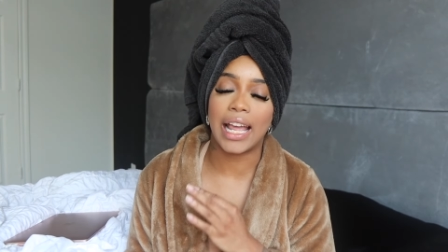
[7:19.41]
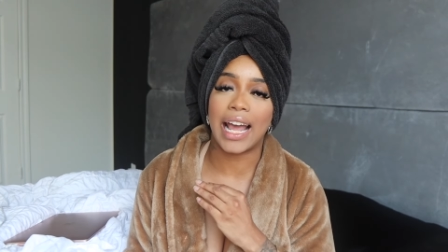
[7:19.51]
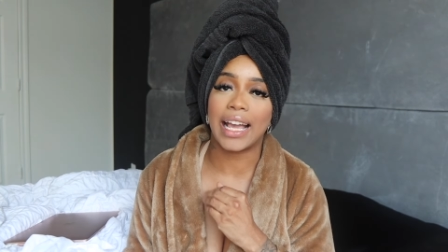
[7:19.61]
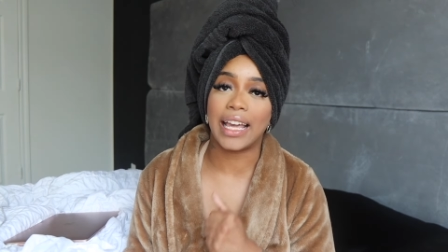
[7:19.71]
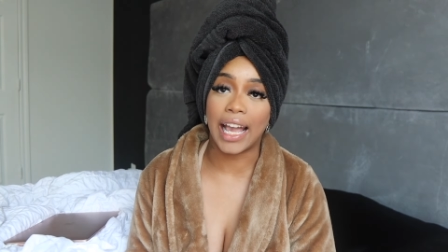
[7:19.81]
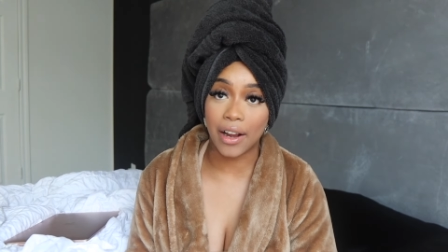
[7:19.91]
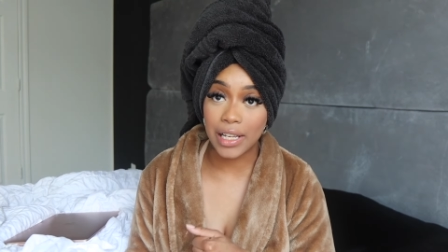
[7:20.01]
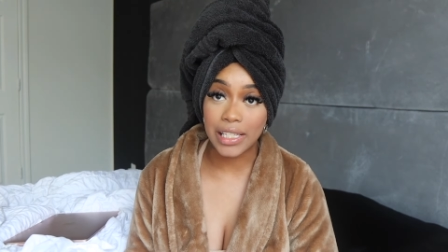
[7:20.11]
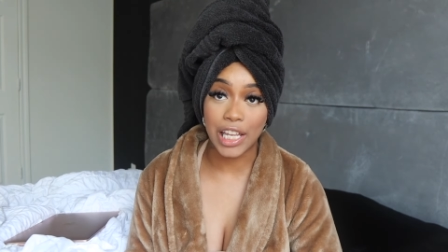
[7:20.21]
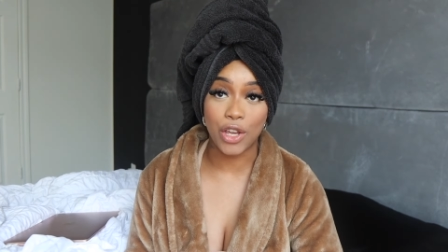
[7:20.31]
And I
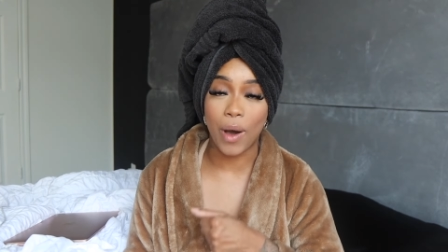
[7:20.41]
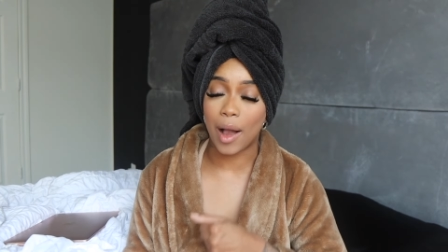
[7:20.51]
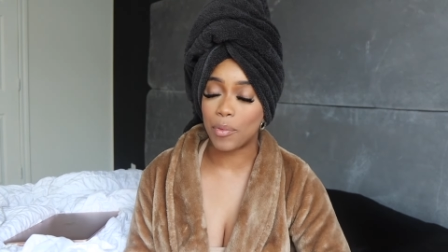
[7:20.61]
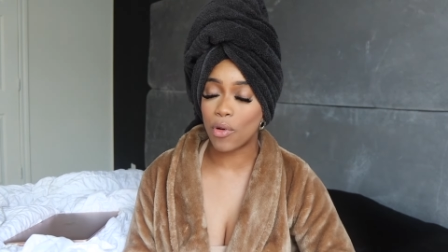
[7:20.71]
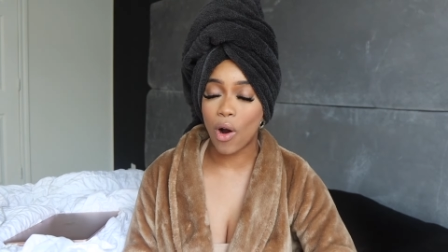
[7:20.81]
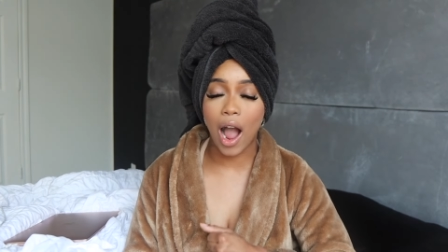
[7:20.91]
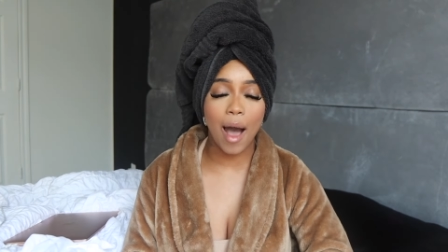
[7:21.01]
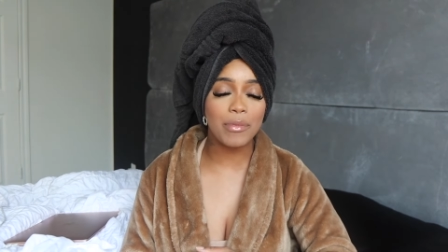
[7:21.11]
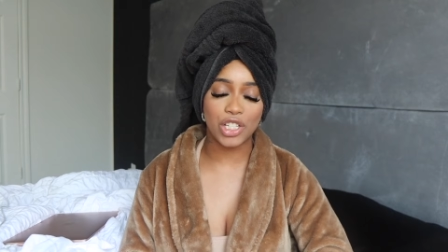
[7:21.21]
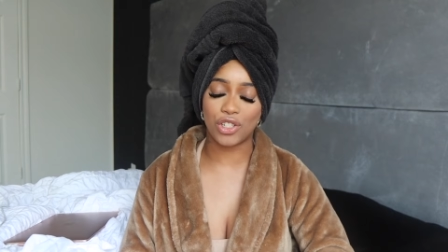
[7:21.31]
guarantee you, I
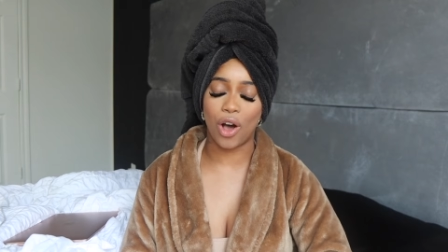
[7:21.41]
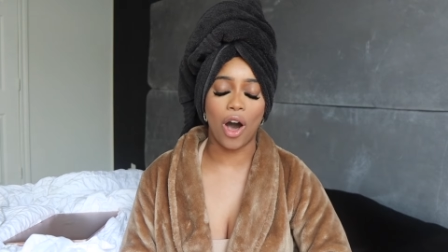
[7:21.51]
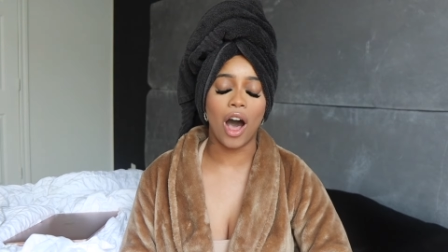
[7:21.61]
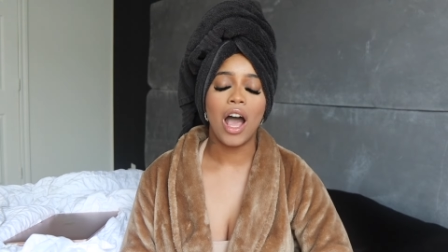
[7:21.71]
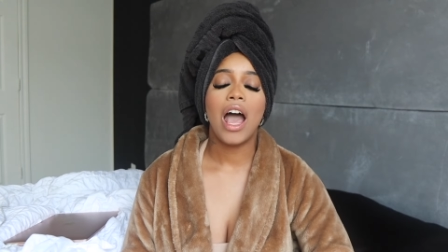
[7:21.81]
promise y'all,